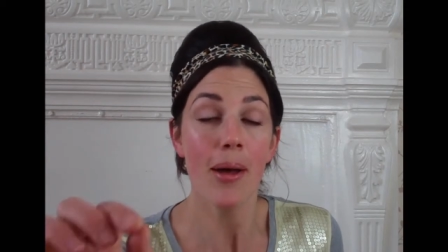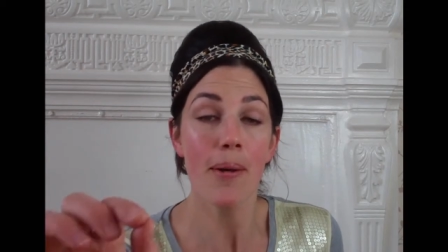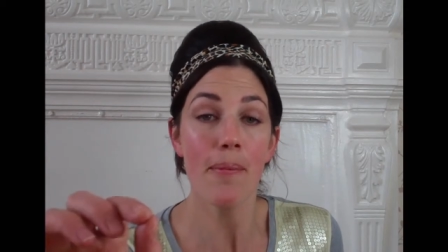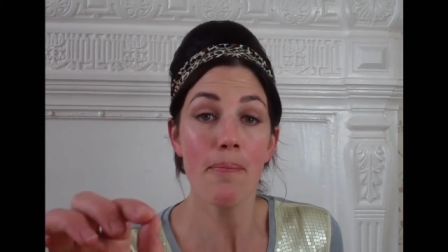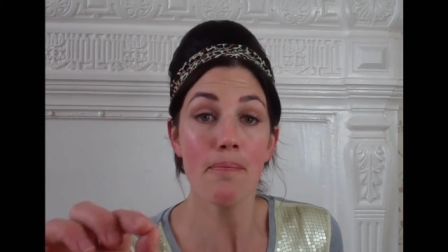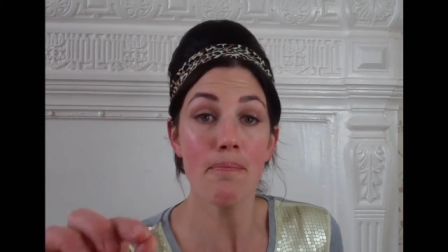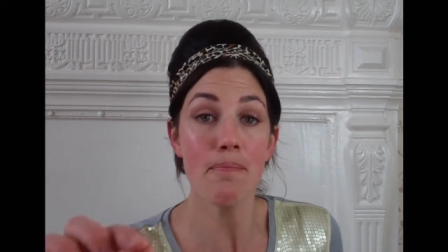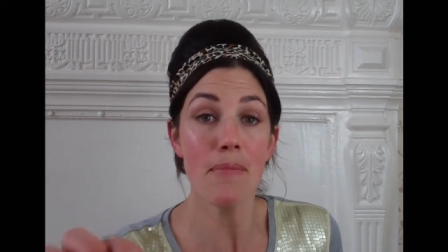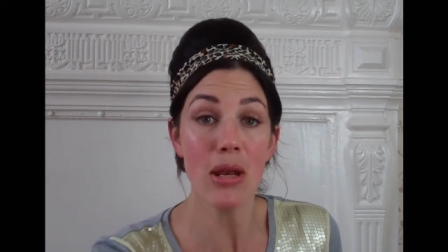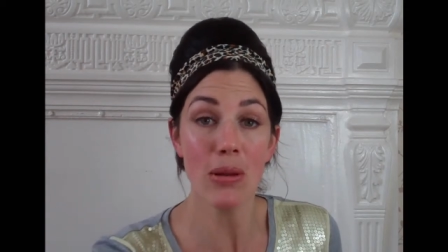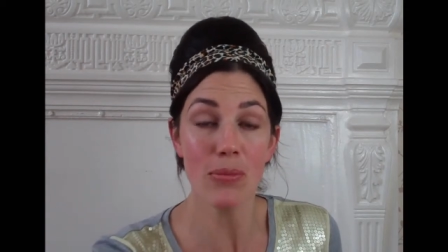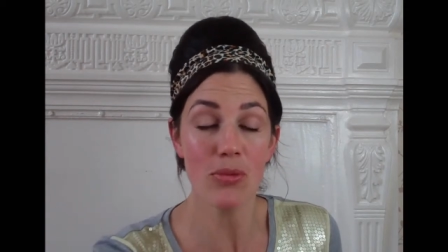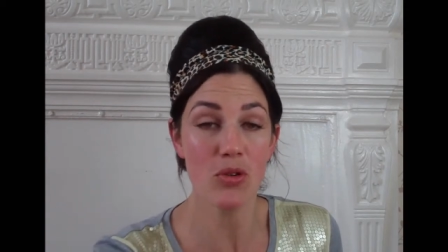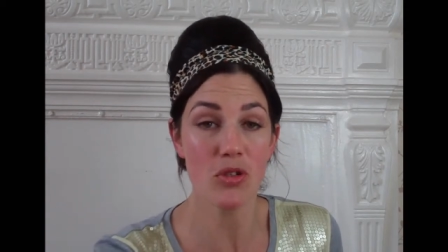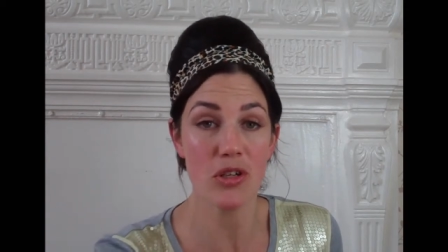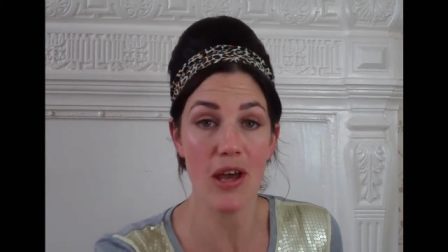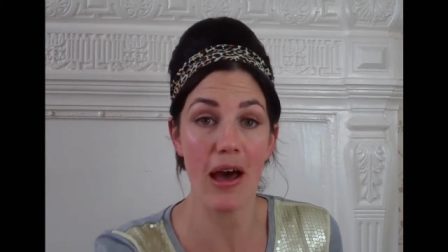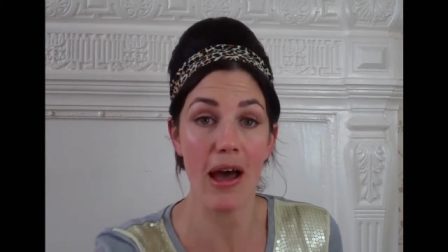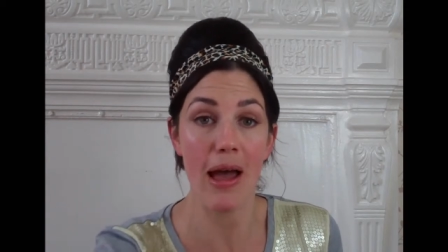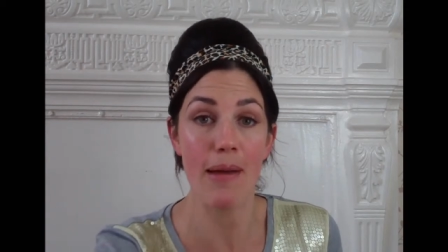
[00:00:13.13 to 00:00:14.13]
minimal
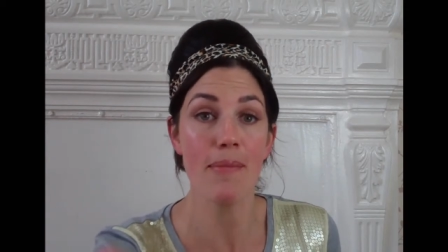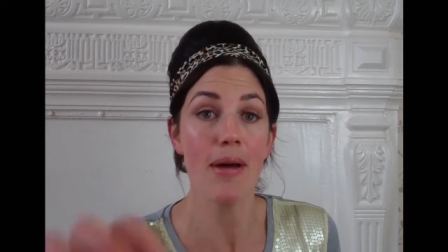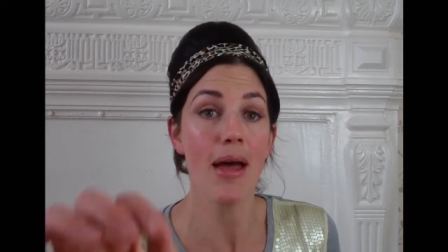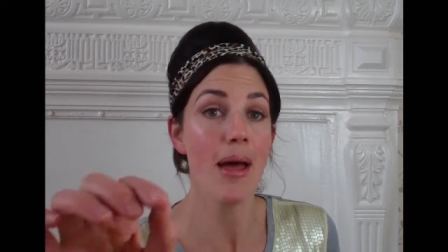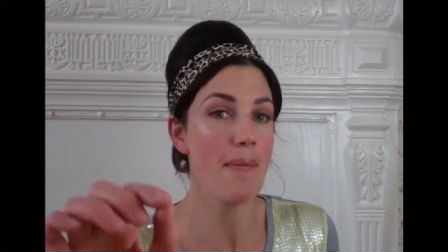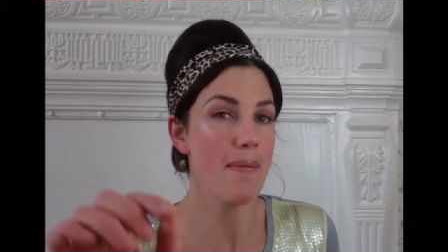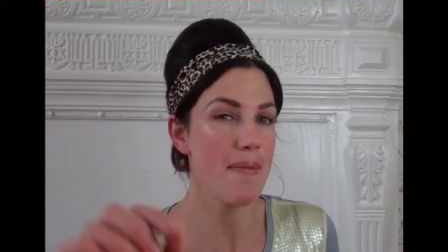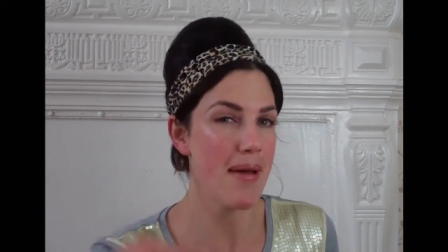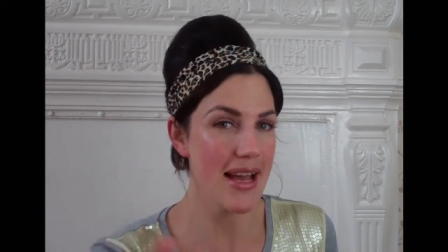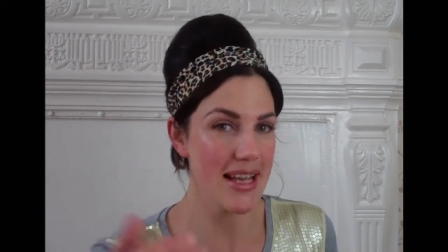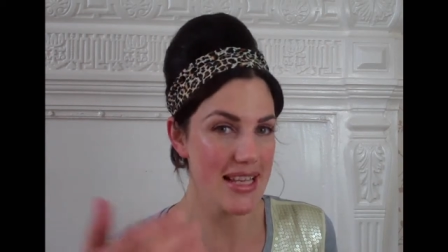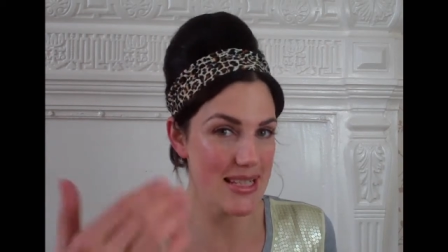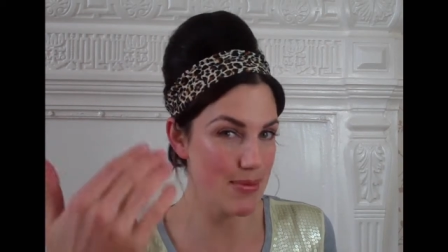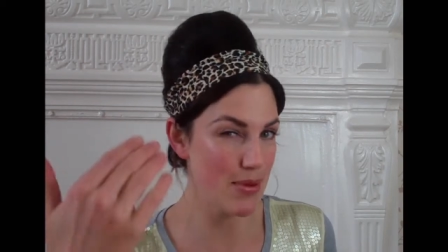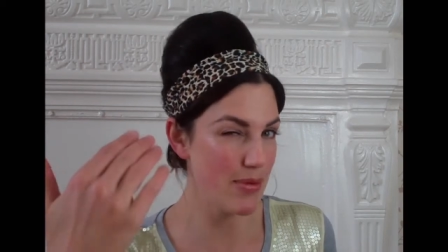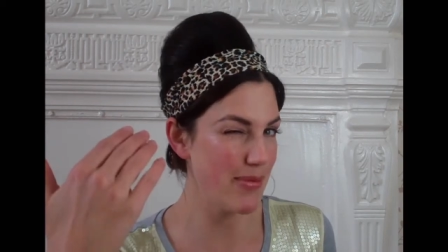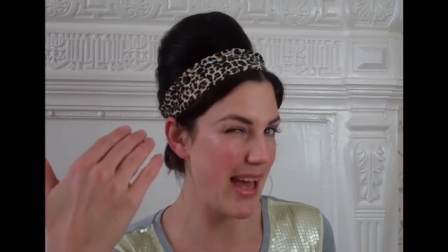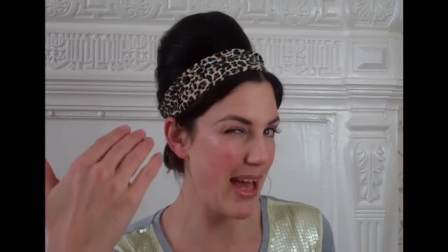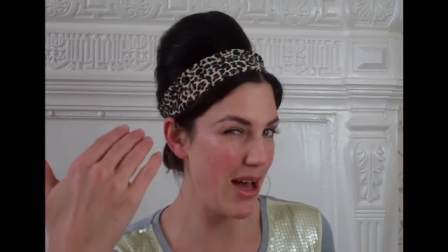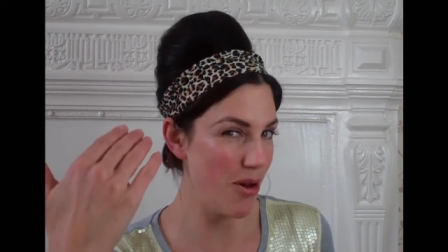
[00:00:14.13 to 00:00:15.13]
time,
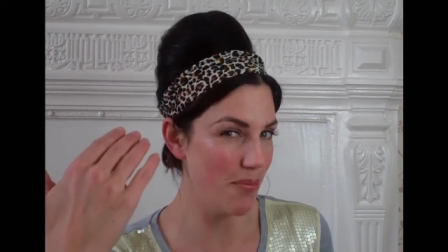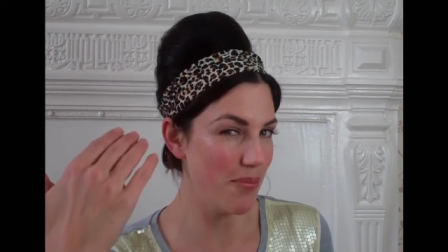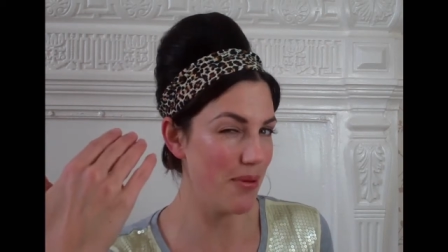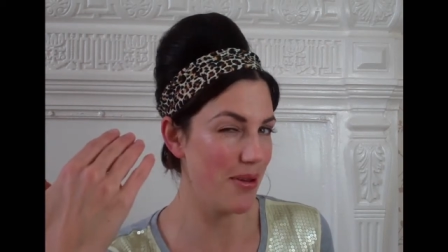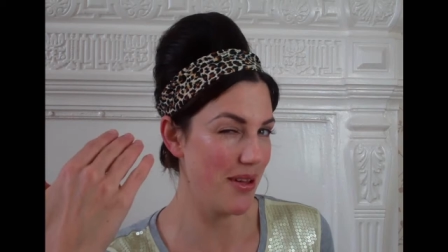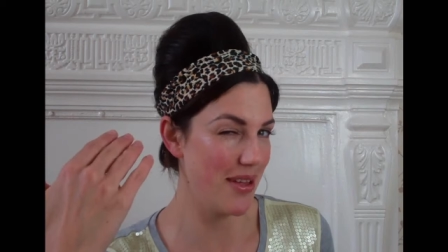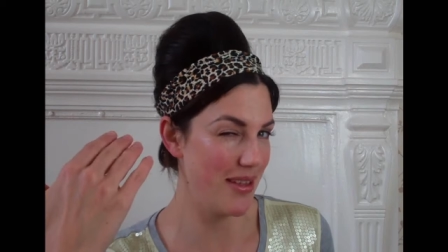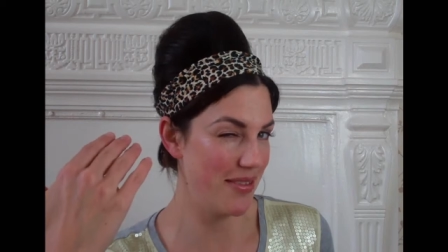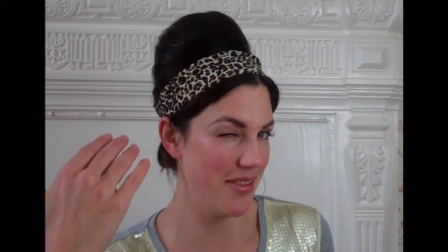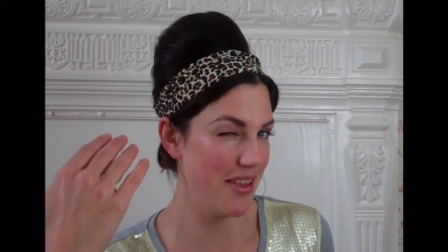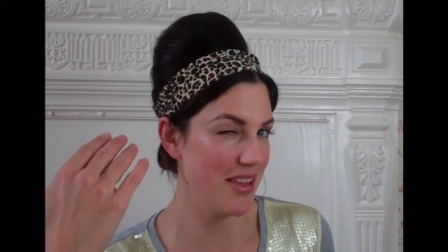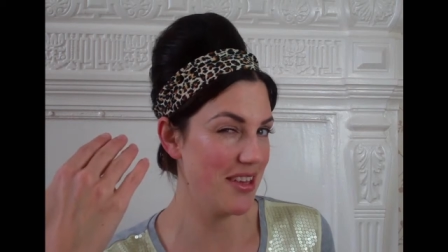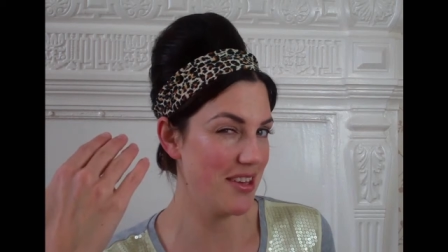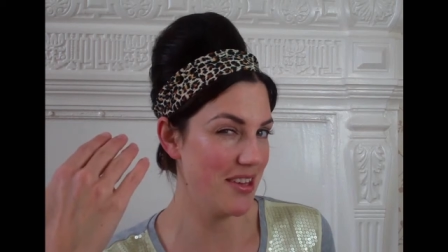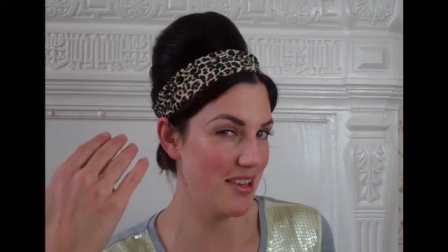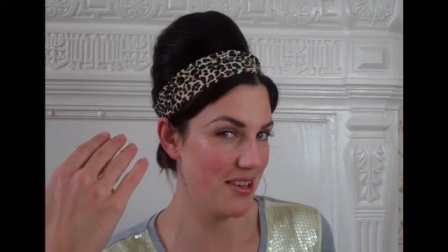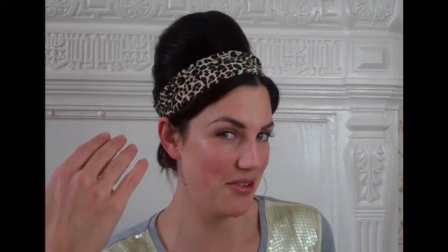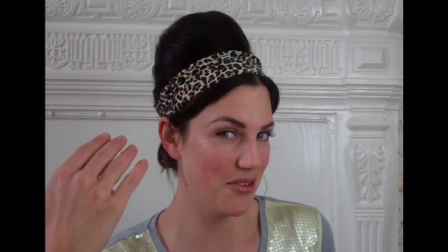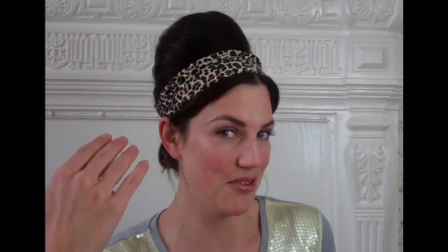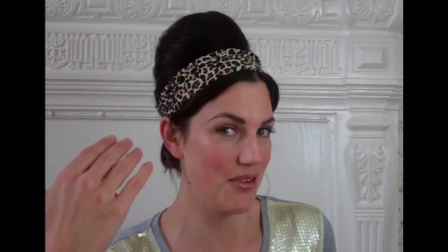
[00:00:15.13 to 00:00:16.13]
maximum output, I think
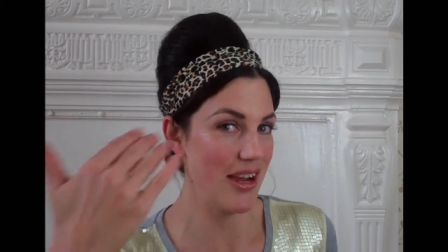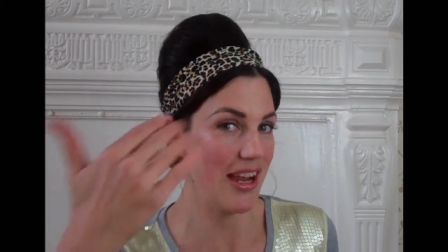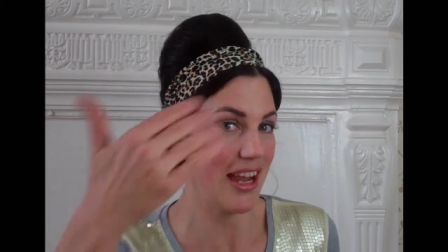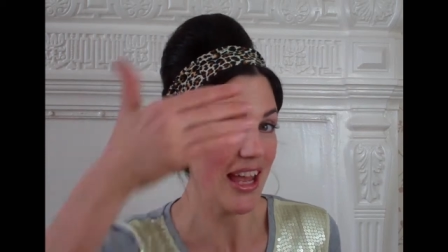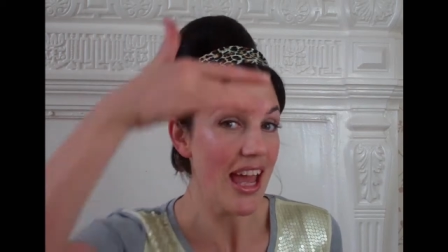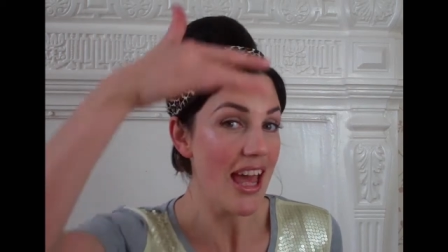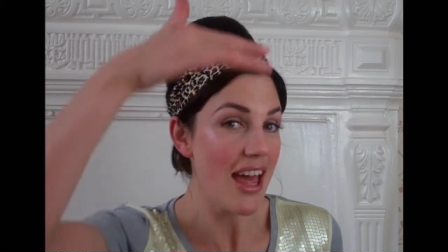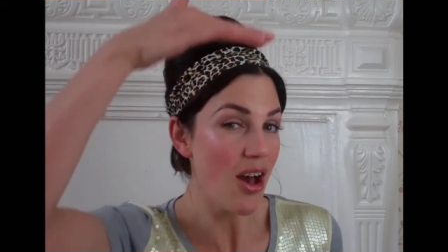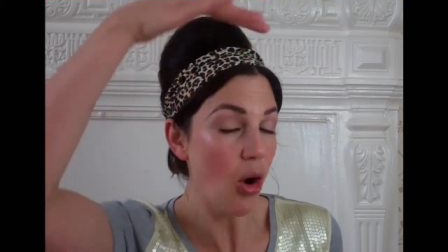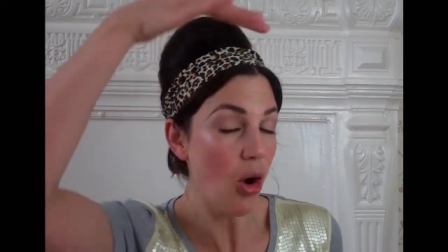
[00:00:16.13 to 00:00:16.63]
you'll agree.